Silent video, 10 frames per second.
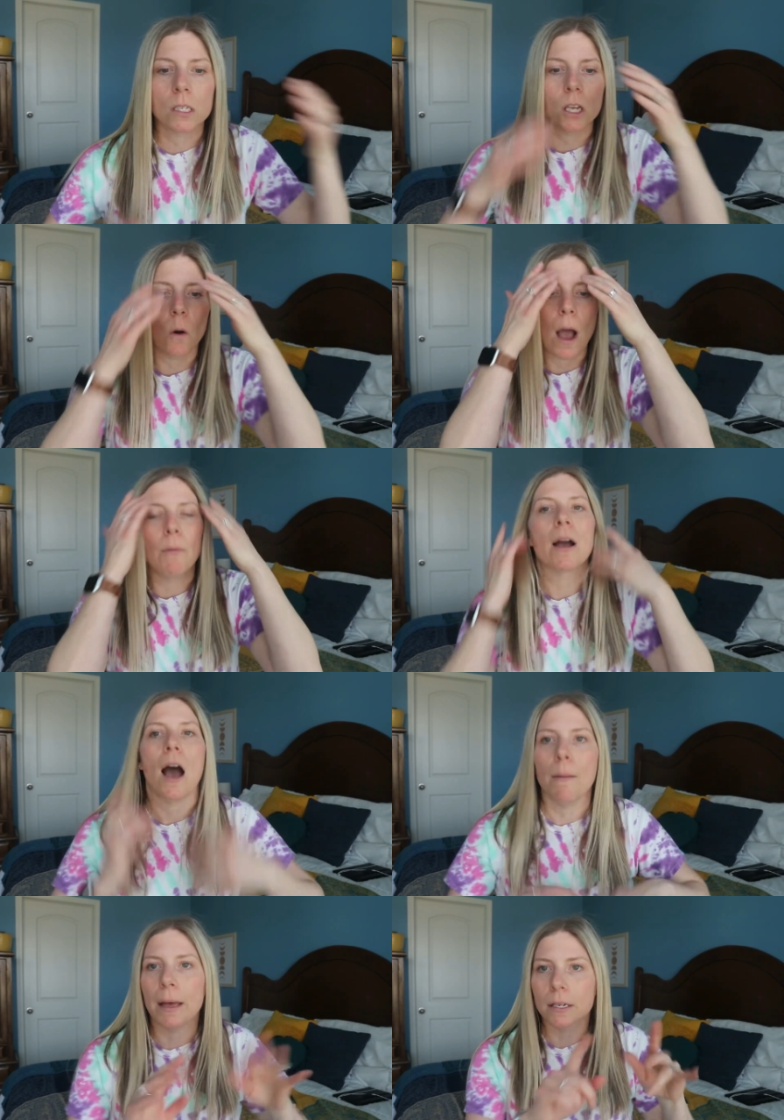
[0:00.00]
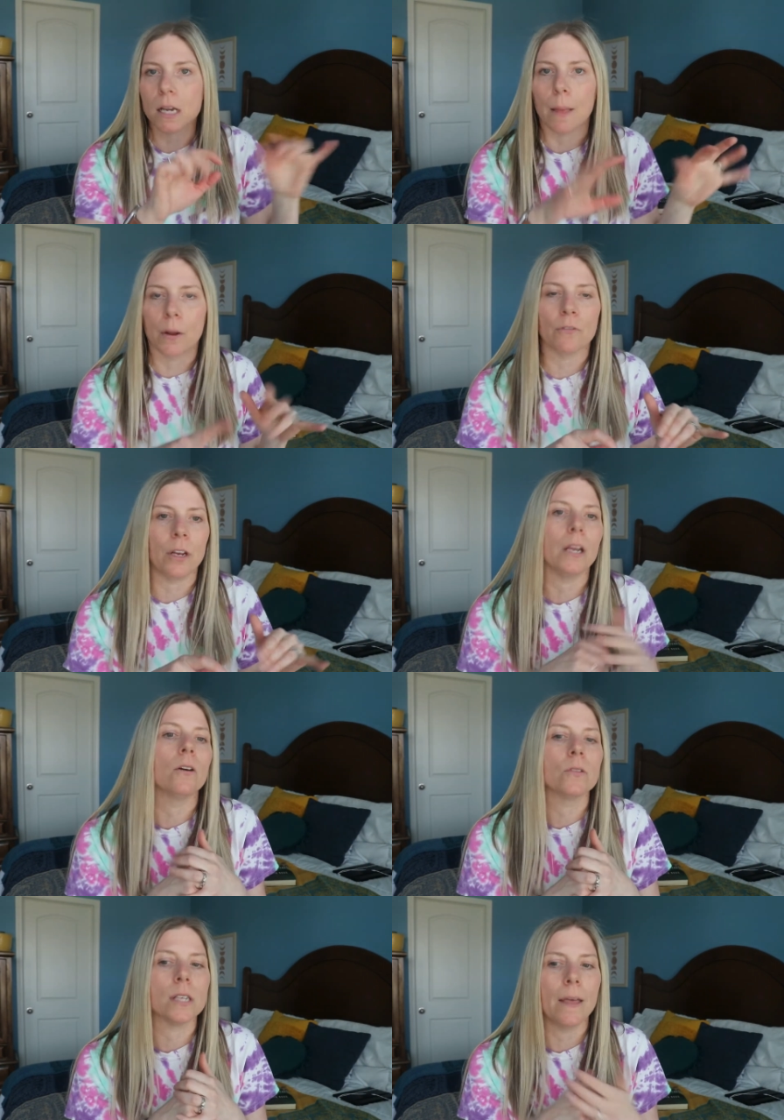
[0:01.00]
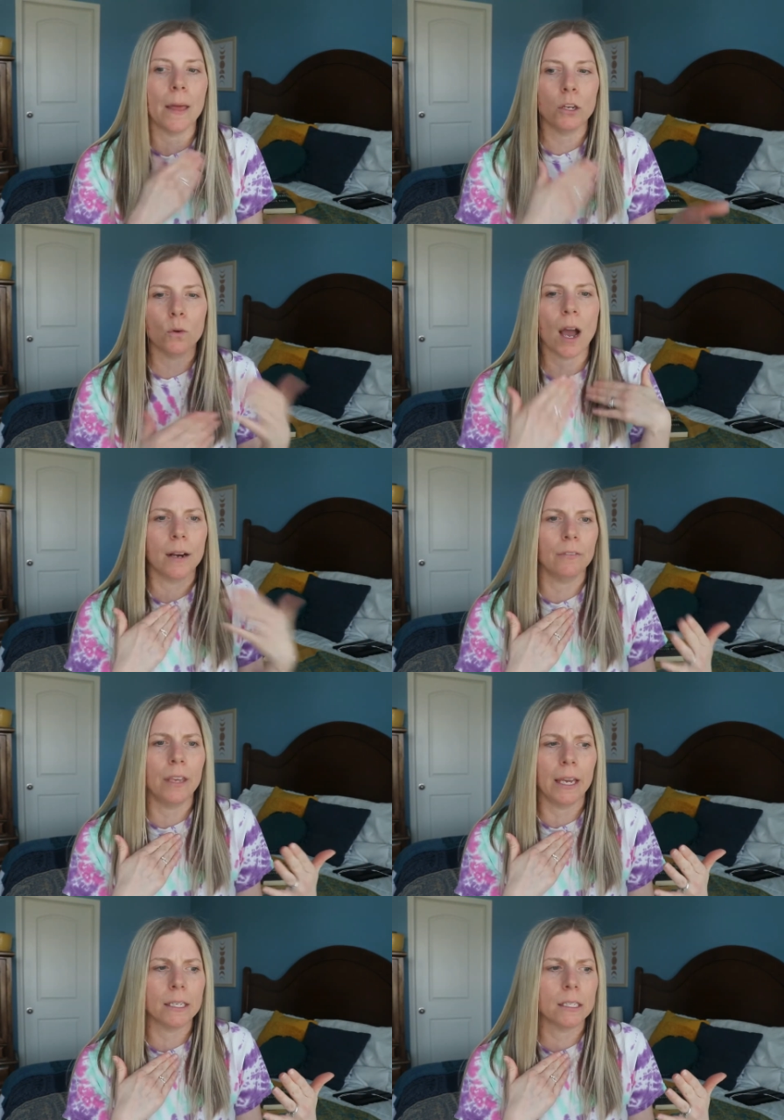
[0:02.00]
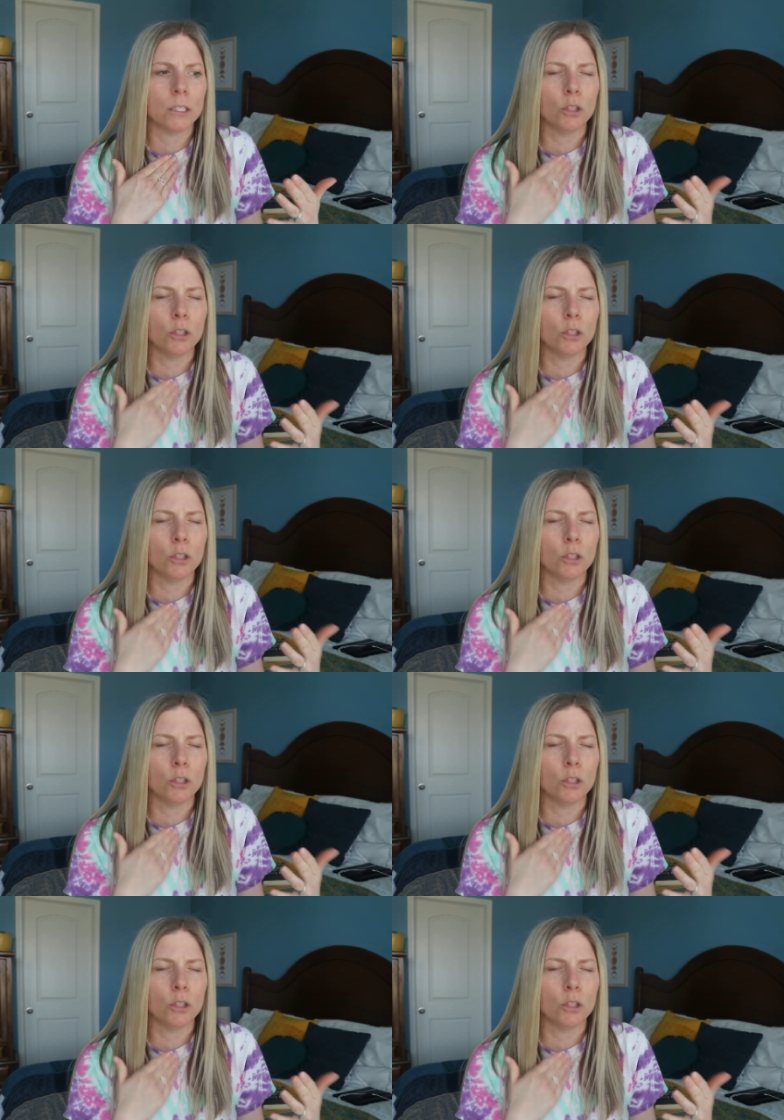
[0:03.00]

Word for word: So I would comment on their videos and then you kind of get